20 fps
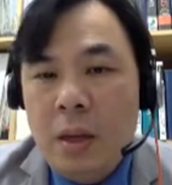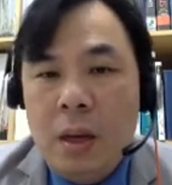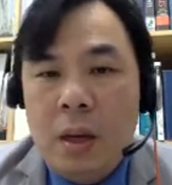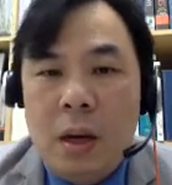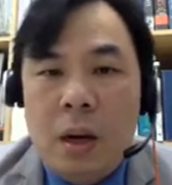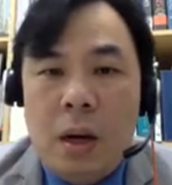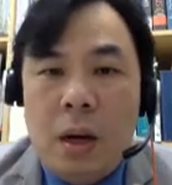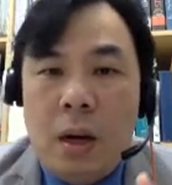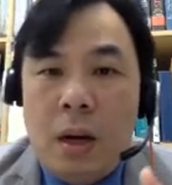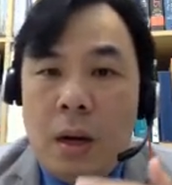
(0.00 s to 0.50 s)

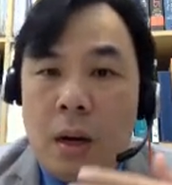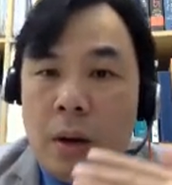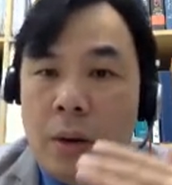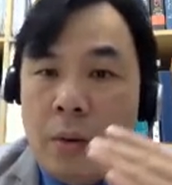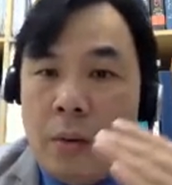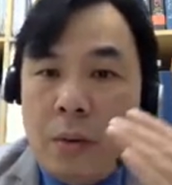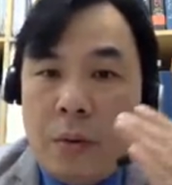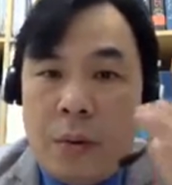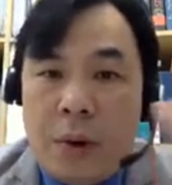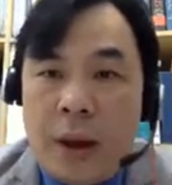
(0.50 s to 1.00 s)

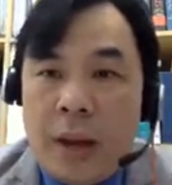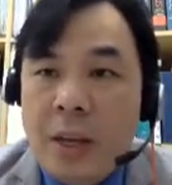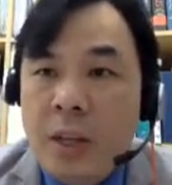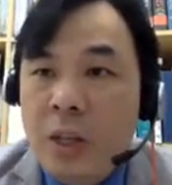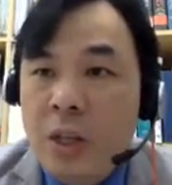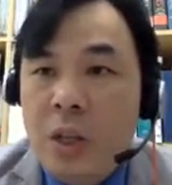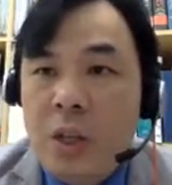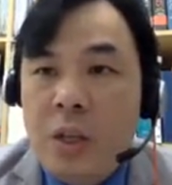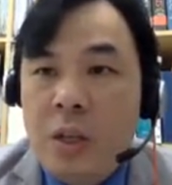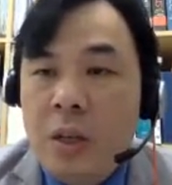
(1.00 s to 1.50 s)
and
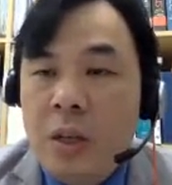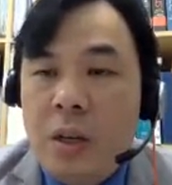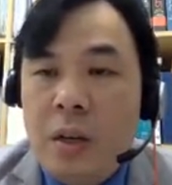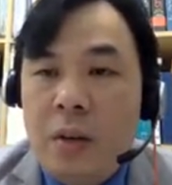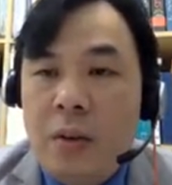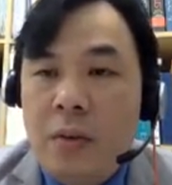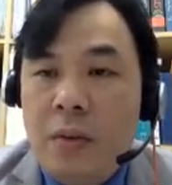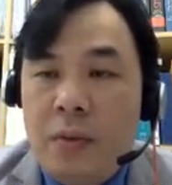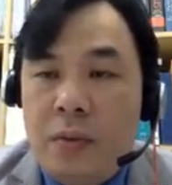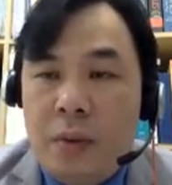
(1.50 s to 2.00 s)
range
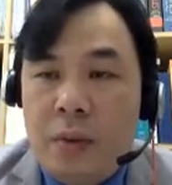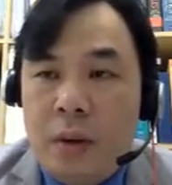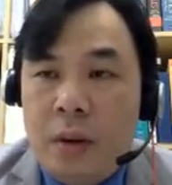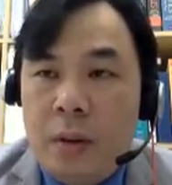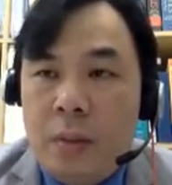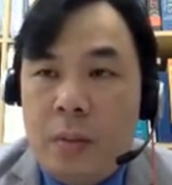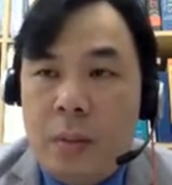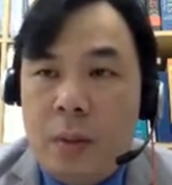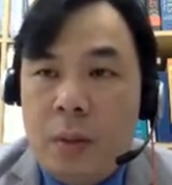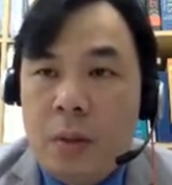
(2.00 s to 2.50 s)
if
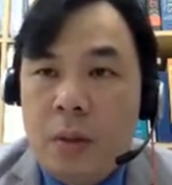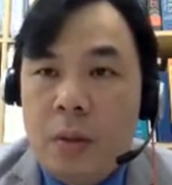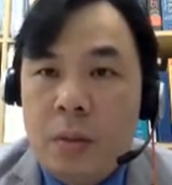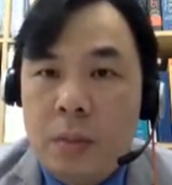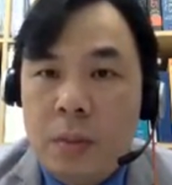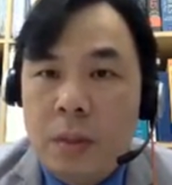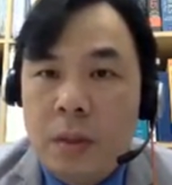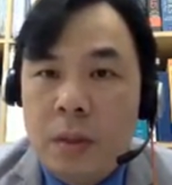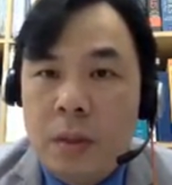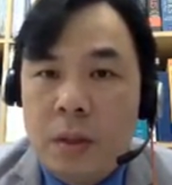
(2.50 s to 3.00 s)

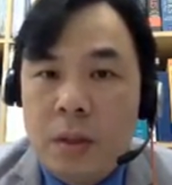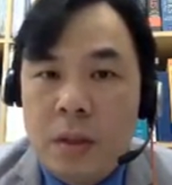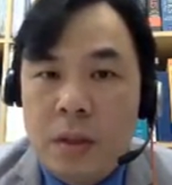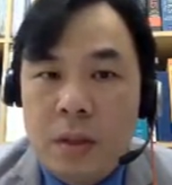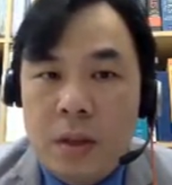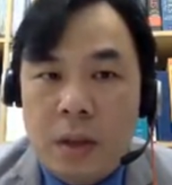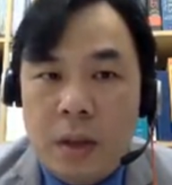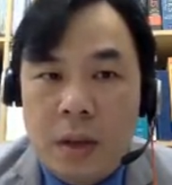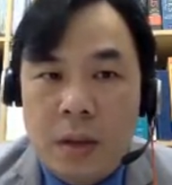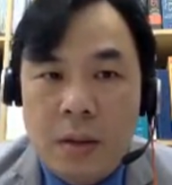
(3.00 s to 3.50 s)
possible in this
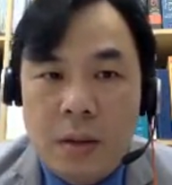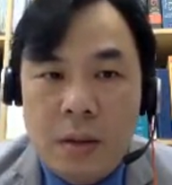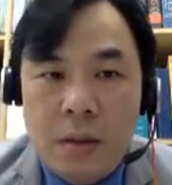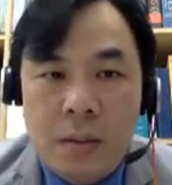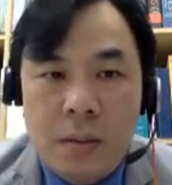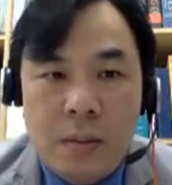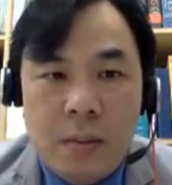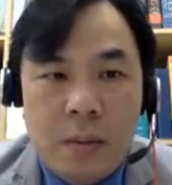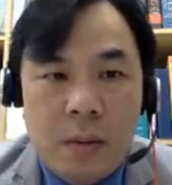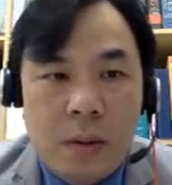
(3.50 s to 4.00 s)
case.
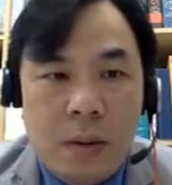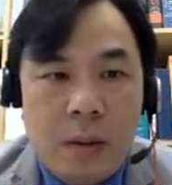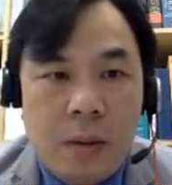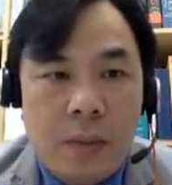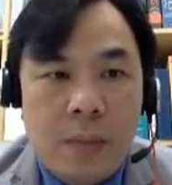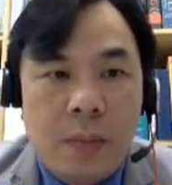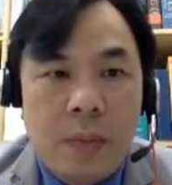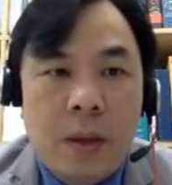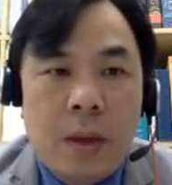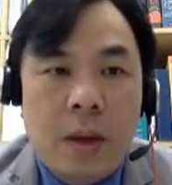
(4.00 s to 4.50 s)
Right.
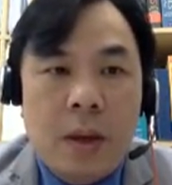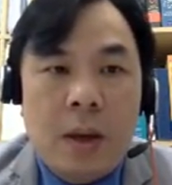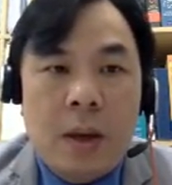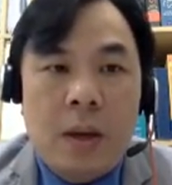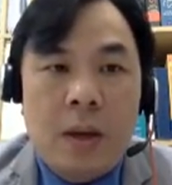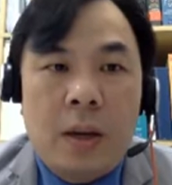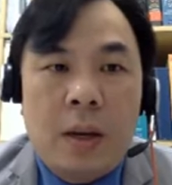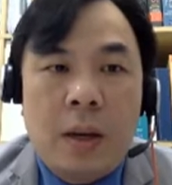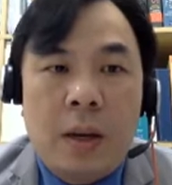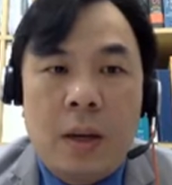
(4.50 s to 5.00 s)

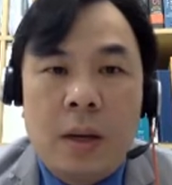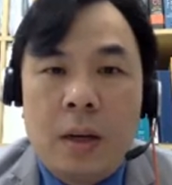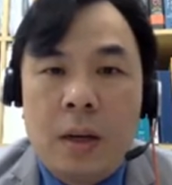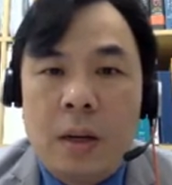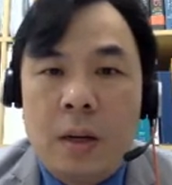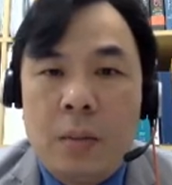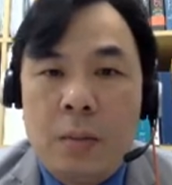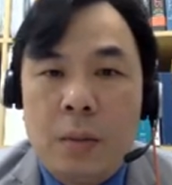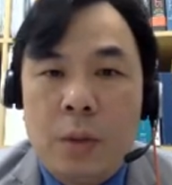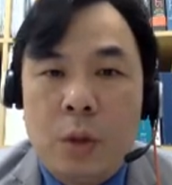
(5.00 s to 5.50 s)
And then
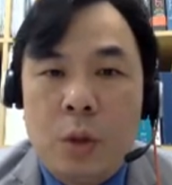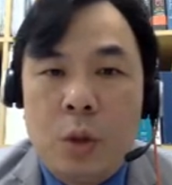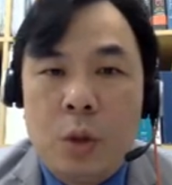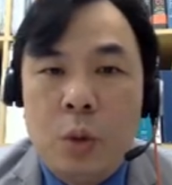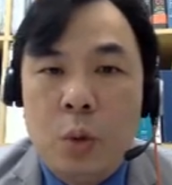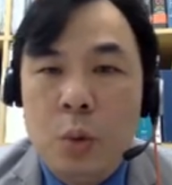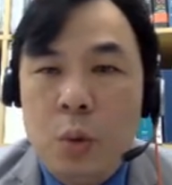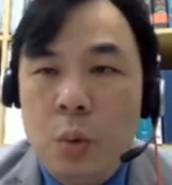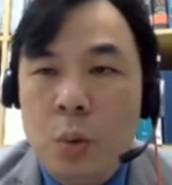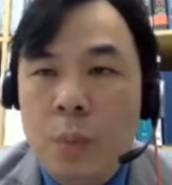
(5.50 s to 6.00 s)
number
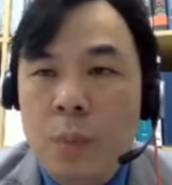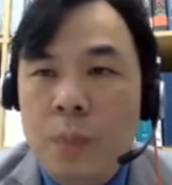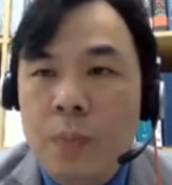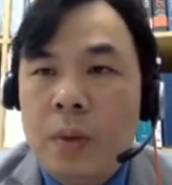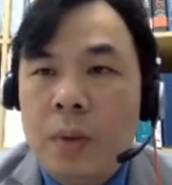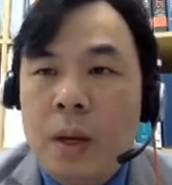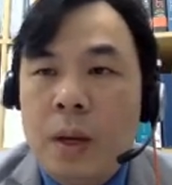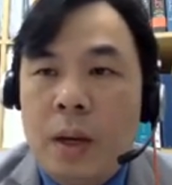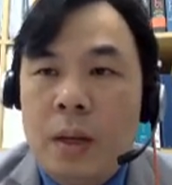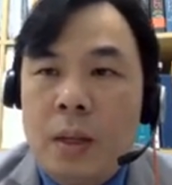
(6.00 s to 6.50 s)
two,
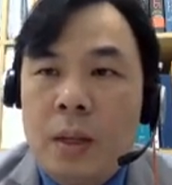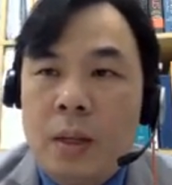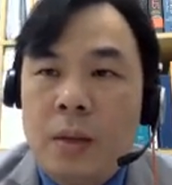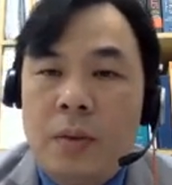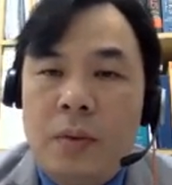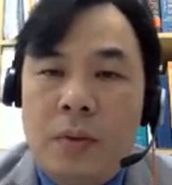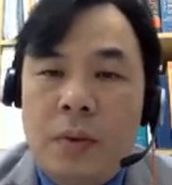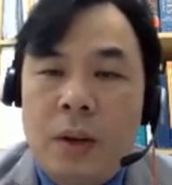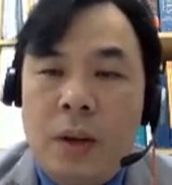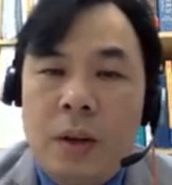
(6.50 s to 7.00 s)

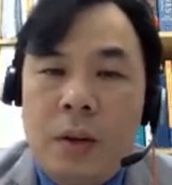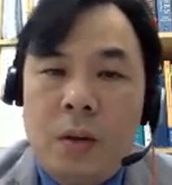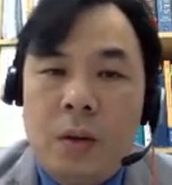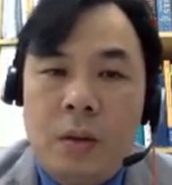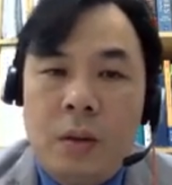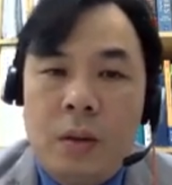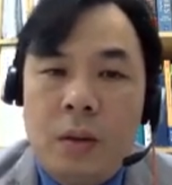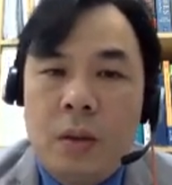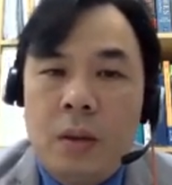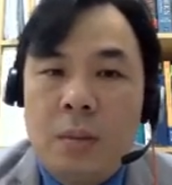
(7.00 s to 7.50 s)
identify or
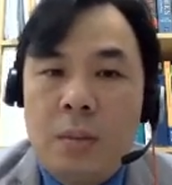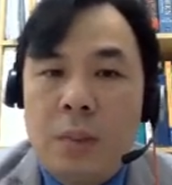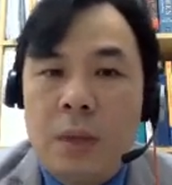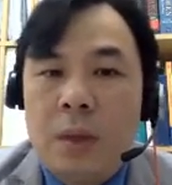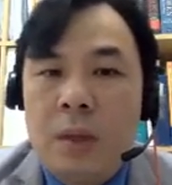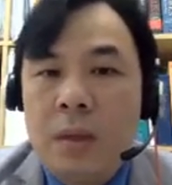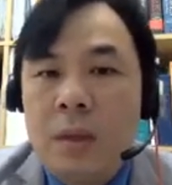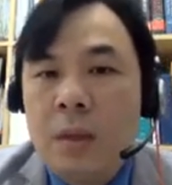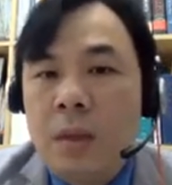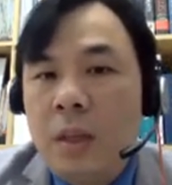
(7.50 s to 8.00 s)

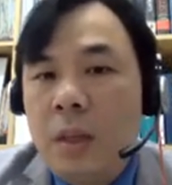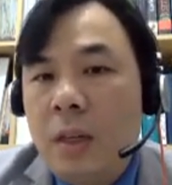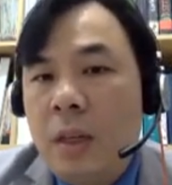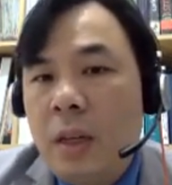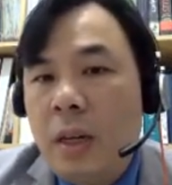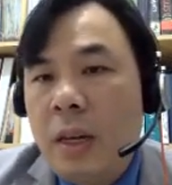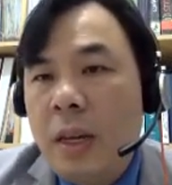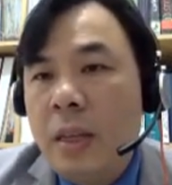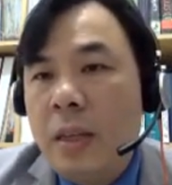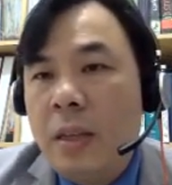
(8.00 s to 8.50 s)
determine the
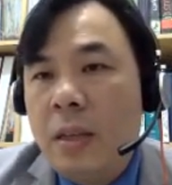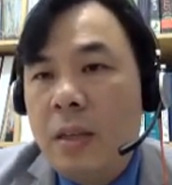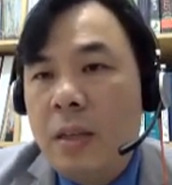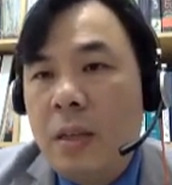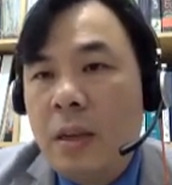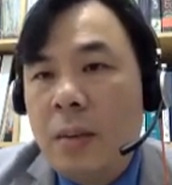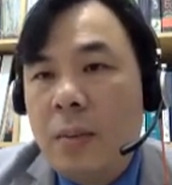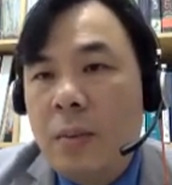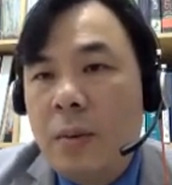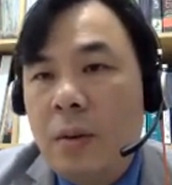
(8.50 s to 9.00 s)

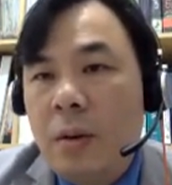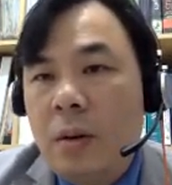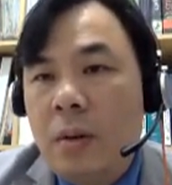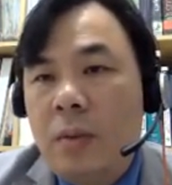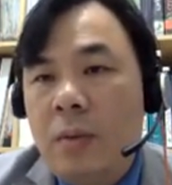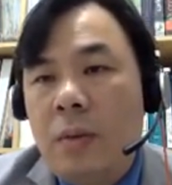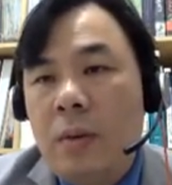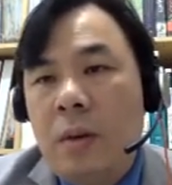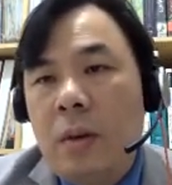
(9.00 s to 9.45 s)
intercepts of